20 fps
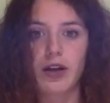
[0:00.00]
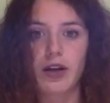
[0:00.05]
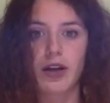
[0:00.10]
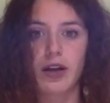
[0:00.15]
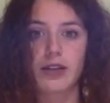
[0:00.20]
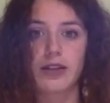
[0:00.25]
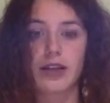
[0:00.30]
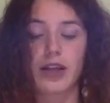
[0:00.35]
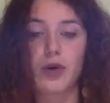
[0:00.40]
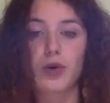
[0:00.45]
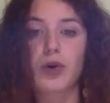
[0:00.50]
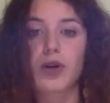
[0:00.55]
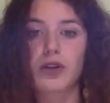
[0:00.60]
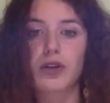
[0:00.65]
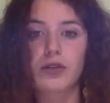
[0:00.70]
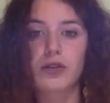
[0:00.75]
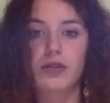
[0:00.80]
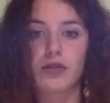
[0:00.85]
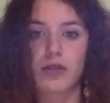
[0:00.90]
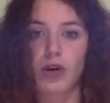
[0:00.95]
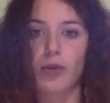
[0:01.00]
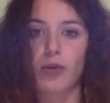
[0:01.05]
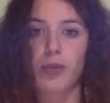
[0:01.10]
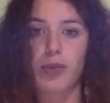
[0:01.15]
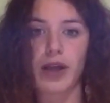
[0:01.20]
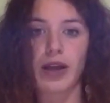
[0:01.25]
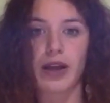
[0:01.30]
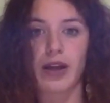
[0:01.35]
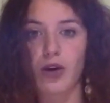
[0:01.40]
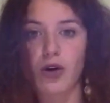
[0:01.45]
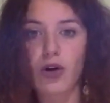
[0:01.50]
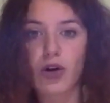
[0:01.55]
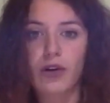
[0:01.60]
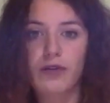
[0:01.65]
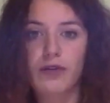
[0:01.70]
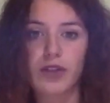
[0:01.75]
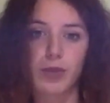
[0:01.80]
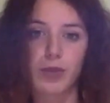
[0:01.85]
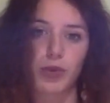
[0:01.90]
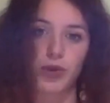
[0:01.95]
They couldn't stop like all of
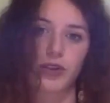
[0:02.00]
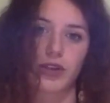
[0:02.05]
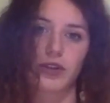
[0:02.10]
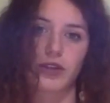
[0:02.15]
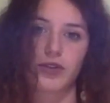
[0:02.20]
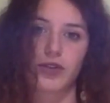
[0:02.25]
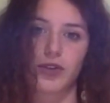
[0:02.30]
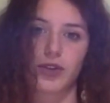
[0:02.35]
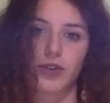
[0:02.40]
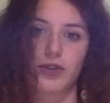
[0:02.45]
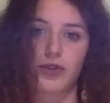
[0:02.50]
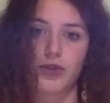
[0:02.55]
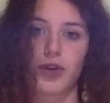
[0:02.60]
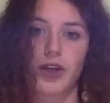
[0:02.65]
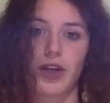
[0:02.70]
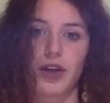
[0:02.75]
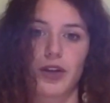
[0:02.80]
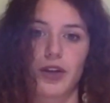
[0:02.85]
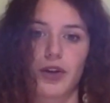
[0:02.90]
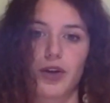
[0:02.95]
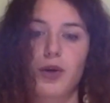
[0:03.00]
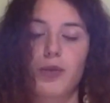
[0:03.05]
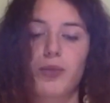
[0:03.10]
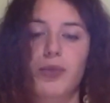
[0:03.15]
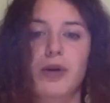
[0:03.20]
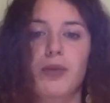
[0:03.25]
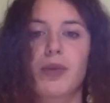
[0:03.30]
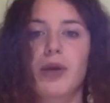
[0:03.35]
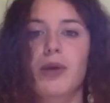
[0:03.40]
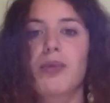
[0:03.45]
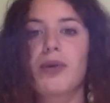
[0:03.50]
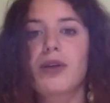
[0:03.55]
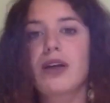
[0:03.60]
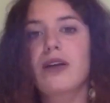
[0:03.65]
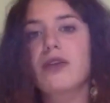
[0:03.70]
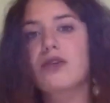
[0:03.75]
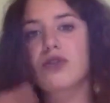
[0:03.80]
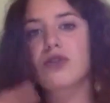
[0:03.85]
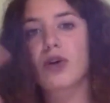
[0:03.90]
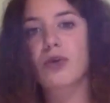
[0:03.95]
the protesters together, but maybe they
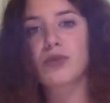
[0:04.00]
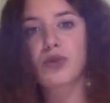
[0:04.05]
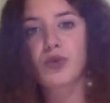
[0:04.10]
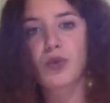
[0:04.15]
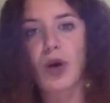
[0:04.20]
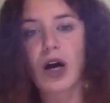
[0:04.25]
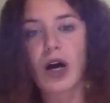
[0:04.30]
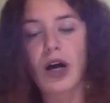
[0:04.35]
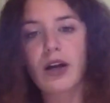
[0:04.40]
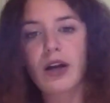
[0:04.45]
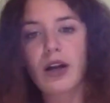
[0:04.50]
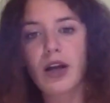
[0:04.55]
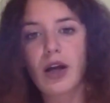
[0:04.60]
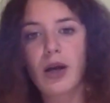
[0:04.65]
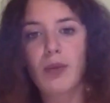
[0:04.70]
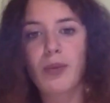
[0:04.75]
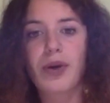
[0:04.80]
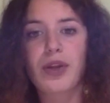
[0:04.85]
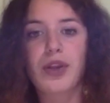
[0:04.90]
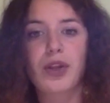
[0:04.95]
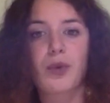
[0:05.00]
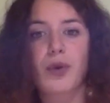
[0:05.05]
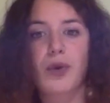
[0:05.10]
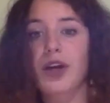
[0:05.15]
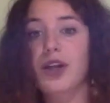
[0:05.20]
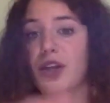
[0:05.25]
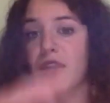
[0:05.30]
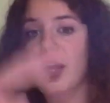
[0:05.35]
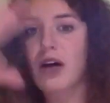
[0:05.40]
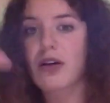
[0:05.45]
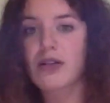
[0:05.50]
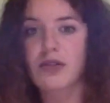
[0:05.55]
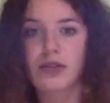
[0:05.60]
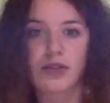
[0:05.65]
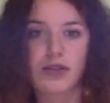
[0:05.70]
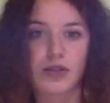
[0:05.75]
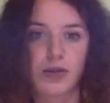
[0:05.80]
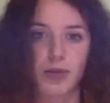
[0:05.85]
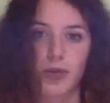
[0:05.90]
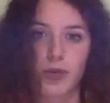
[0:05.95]
stopped one, but there were
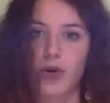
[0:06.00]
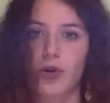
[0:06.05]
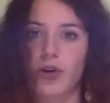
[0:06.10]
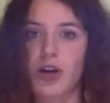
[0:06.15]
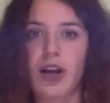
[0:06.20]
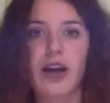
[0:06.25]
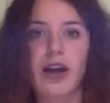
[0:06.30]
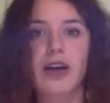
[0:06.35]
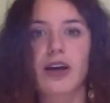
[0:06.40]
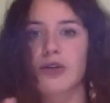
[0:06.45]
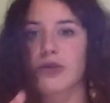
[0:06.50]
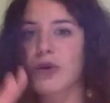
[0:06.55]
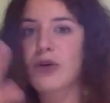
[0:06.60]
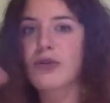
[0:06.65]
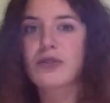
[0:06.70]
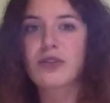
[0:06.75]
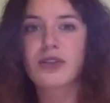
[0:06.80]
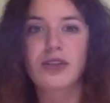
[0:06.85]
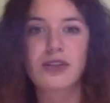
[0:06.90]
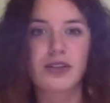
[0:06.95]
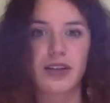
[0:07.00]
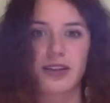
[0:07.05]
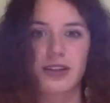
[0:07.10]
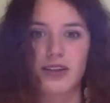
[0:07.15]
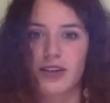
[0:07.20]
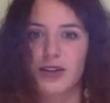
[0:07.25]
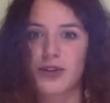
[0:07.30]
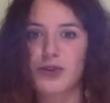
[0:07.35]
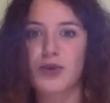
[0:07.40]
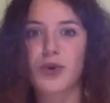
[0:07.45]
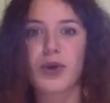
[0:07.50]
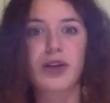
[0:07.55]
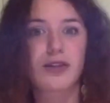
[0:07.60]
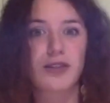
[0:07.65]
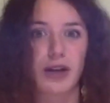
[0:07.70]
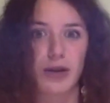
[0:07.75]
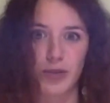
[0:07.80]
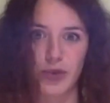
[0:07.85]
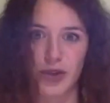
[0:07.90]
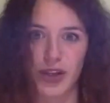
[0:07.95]
thousands more like around the city doing
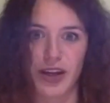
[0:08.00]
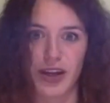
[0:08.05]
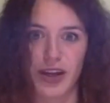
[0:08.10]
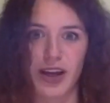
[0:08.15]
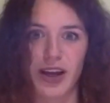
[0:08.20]
something.